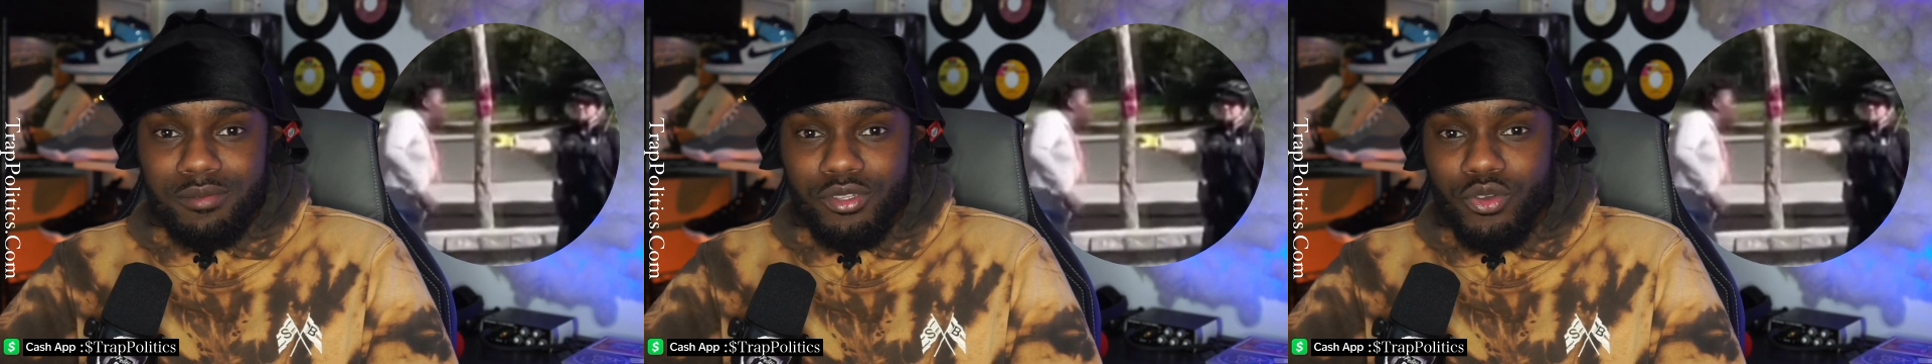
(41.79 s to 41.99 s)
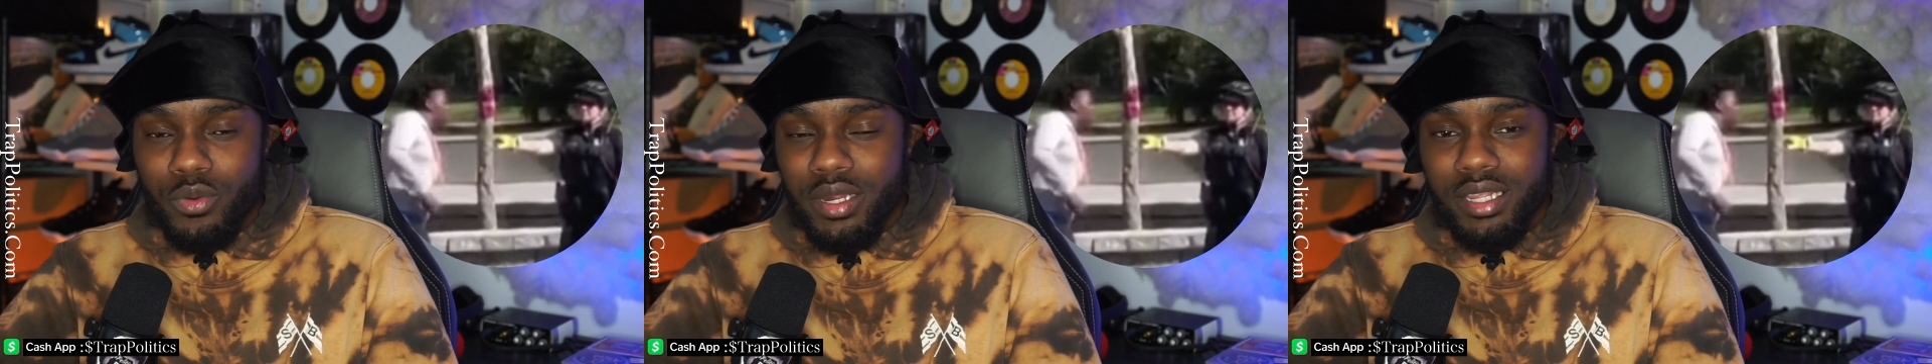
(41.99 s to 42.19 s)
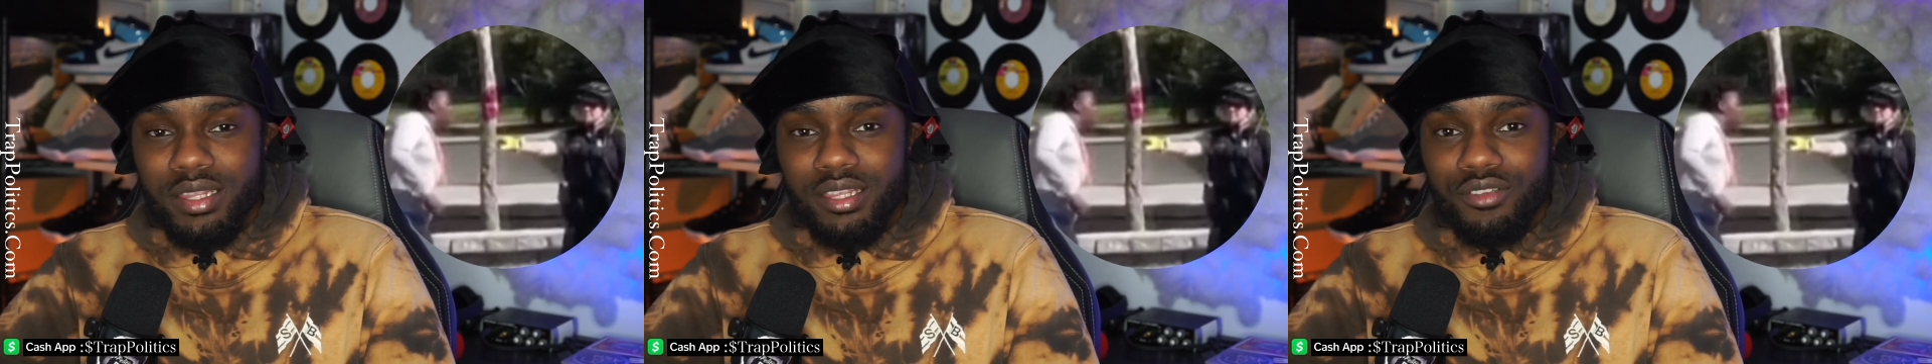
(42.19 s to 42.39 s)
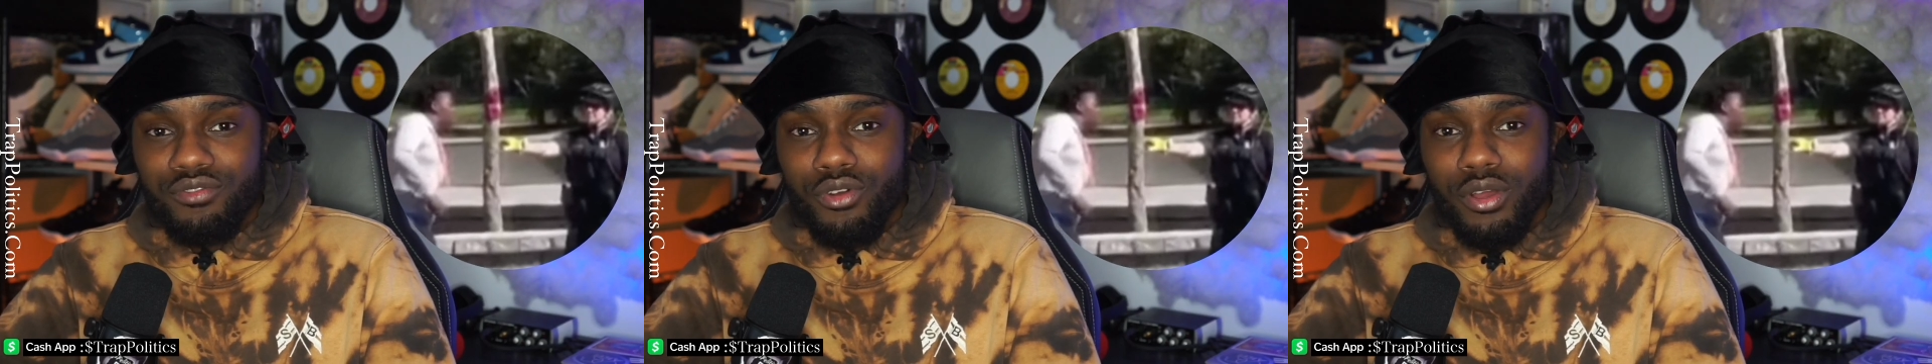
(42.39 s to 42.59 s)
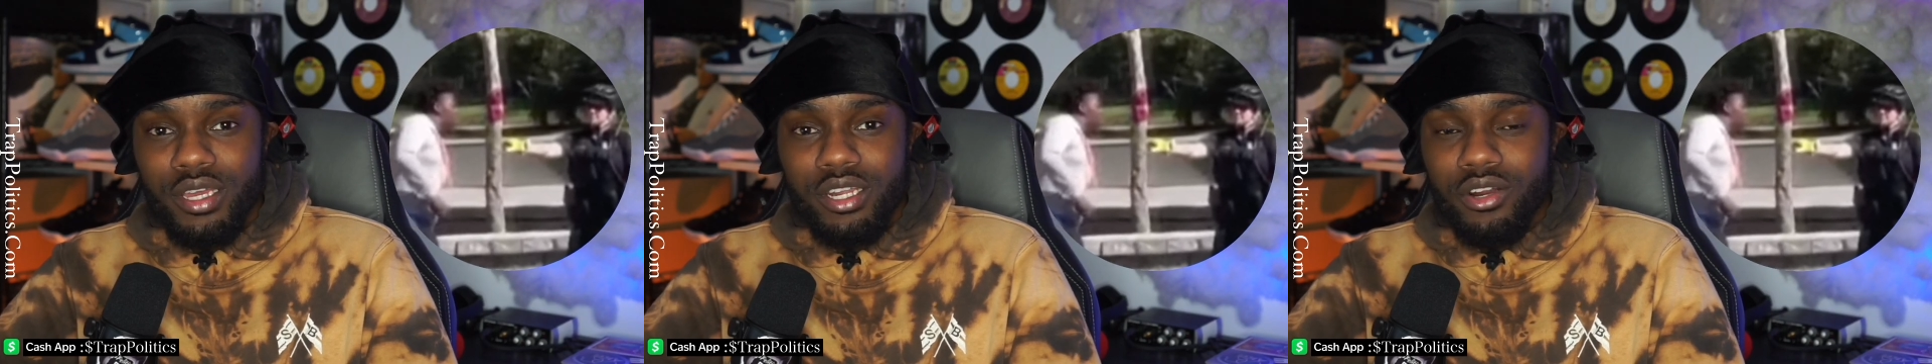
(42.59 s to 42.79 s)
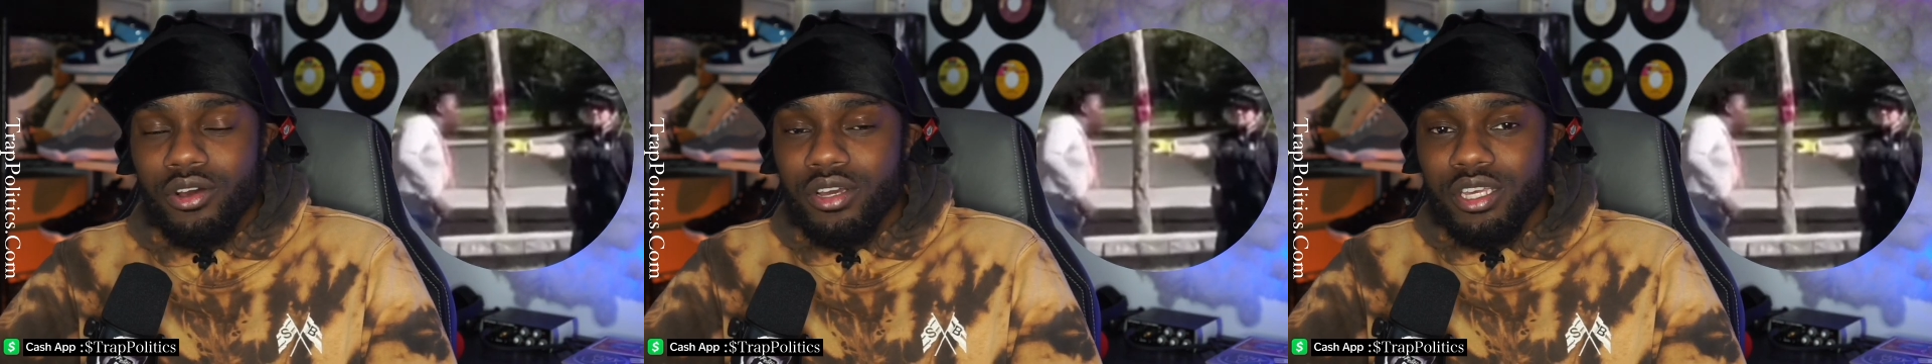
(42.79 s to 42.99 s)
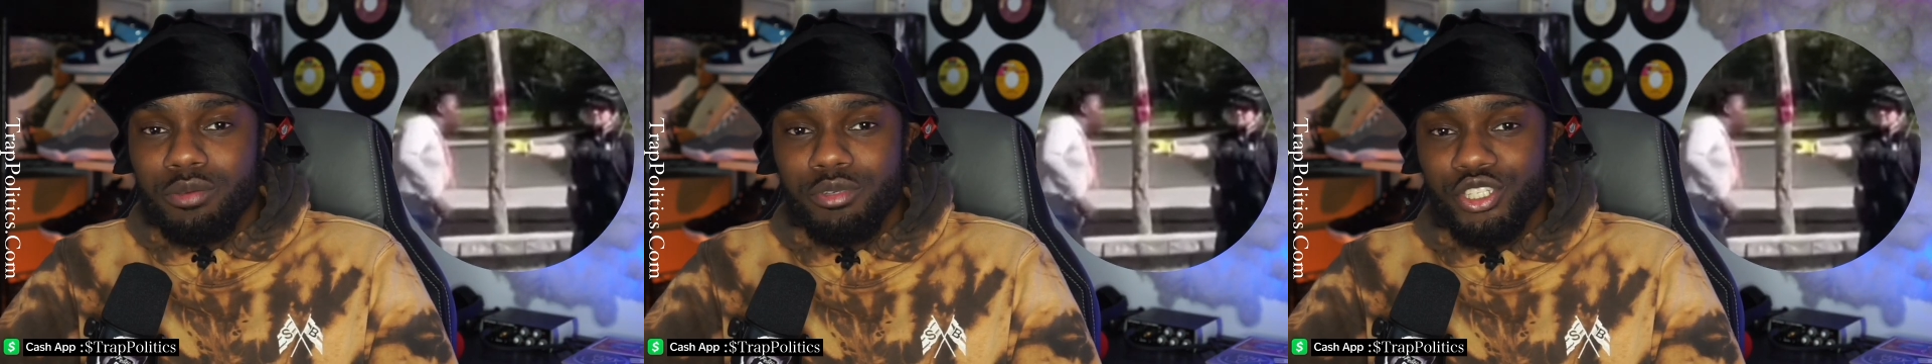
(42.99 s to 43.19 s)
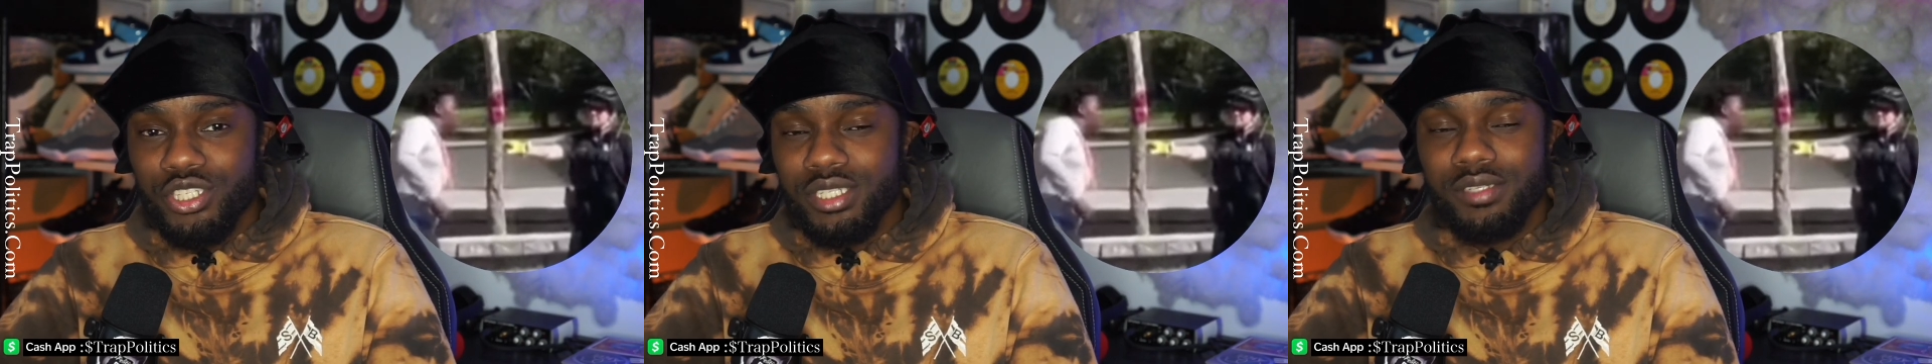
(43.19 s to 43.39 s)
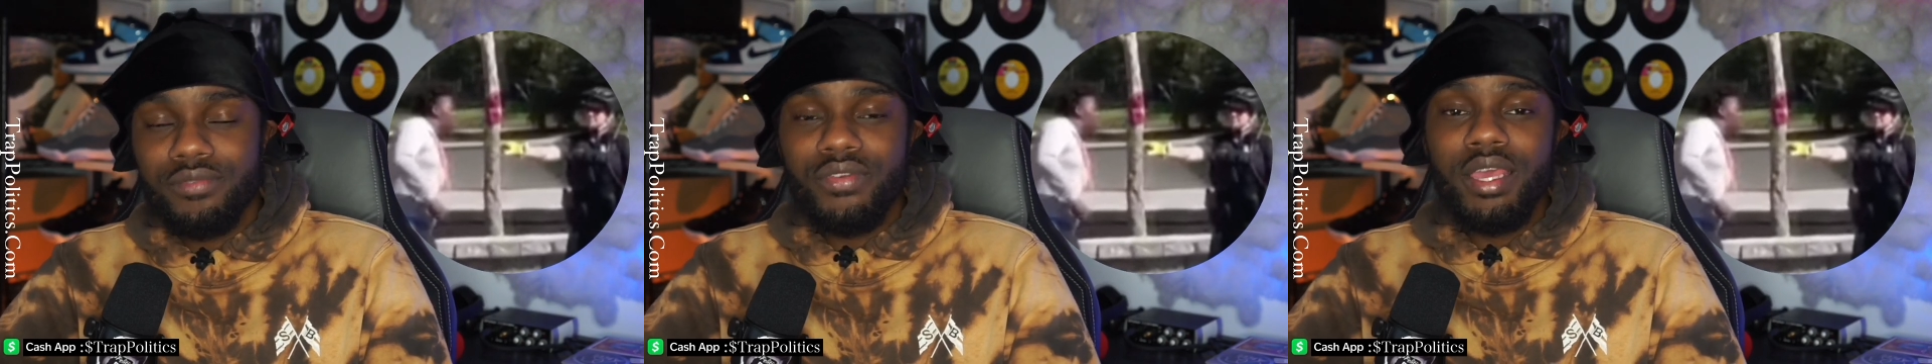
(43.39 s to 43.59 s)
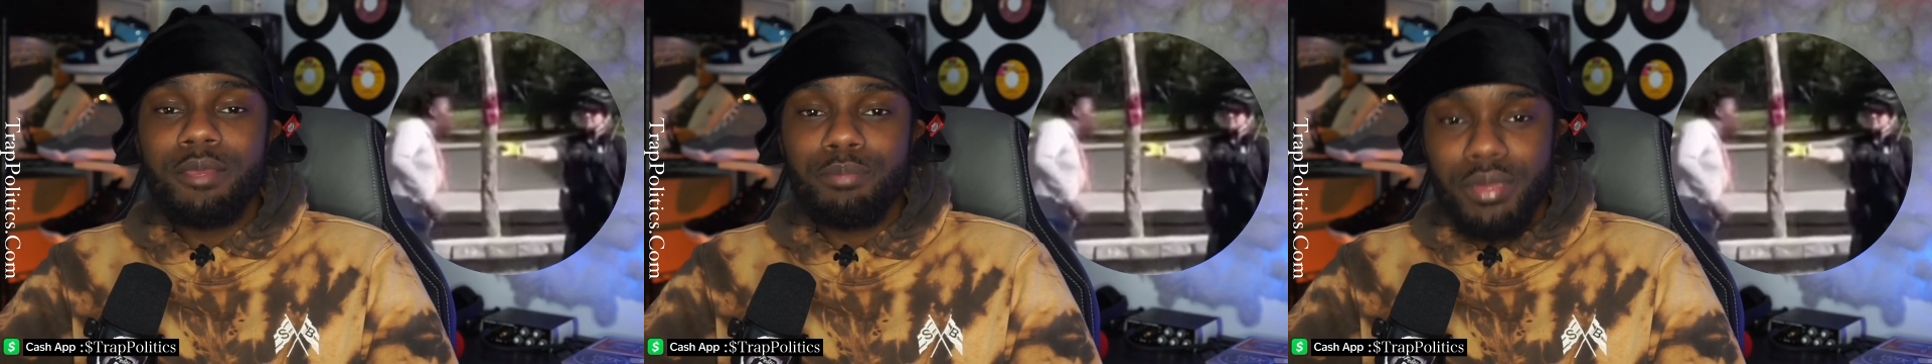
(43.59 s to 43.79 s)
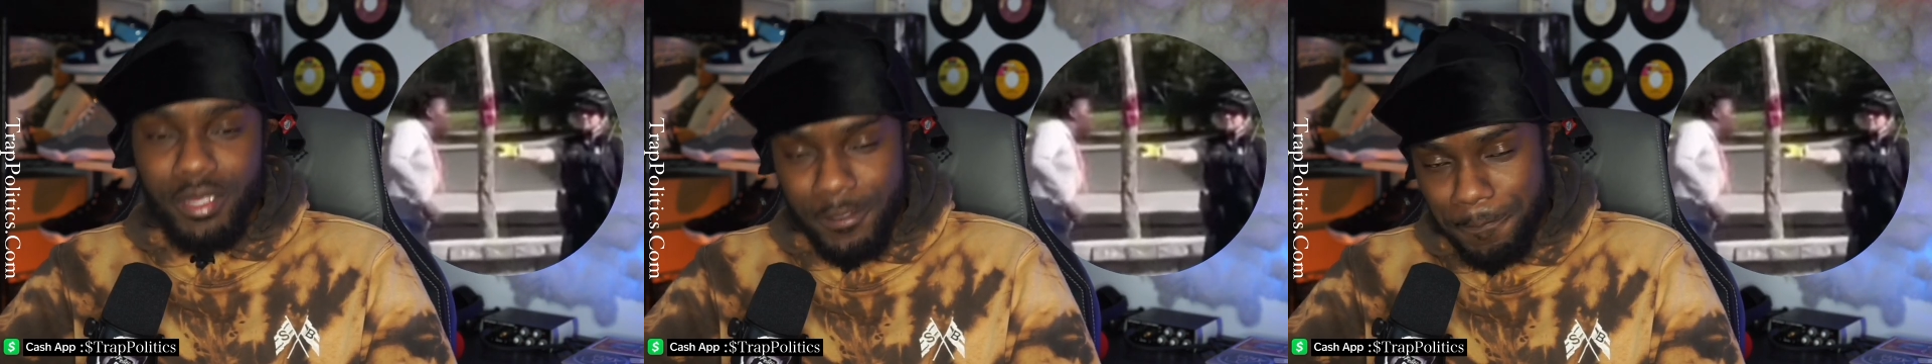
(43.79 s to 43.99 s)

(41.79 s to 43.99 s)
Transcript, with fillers: do anything wrong at all. He was just vaping.